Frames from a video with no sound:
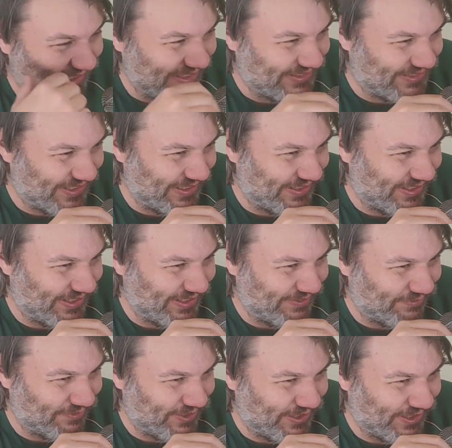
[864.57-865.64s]
is their
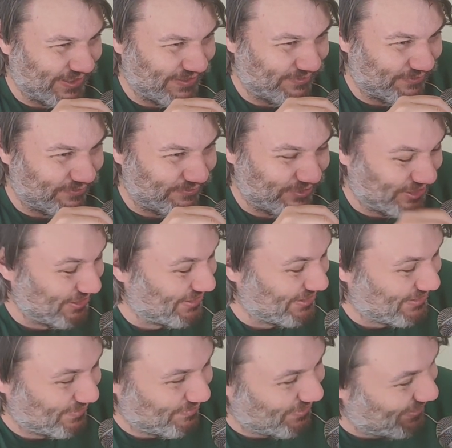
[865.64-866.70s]
vision
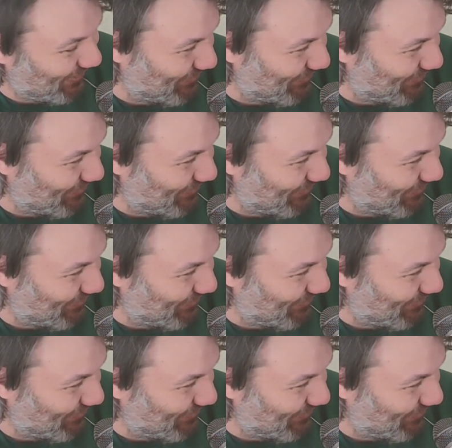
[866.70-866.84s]
system.